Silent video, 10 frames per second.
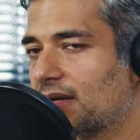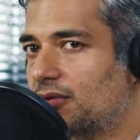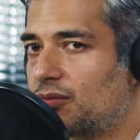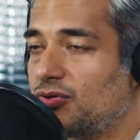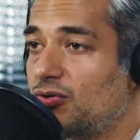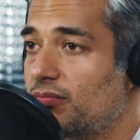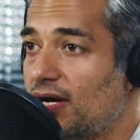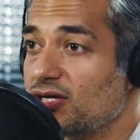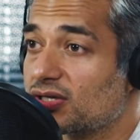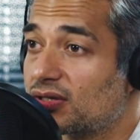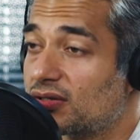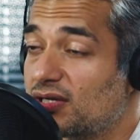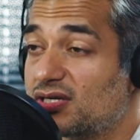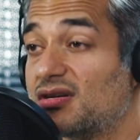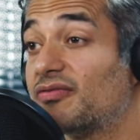But when you measure,
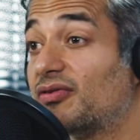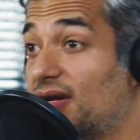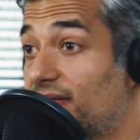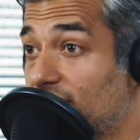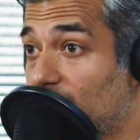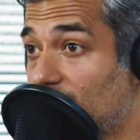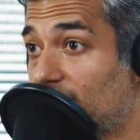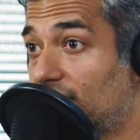it's different everywhere.